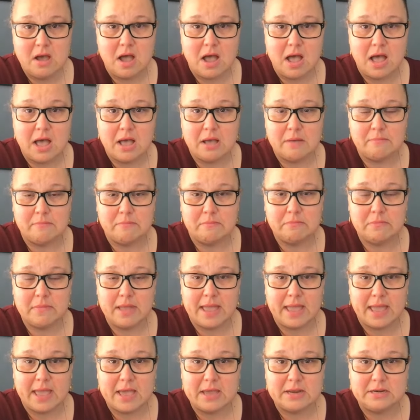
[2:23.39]
Um,
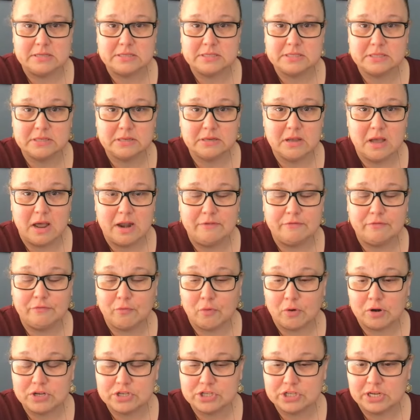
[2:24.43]
and
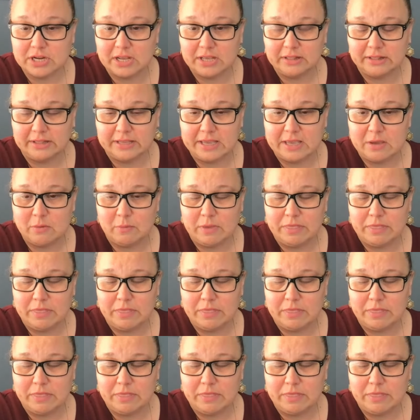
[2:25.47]
unfortunately,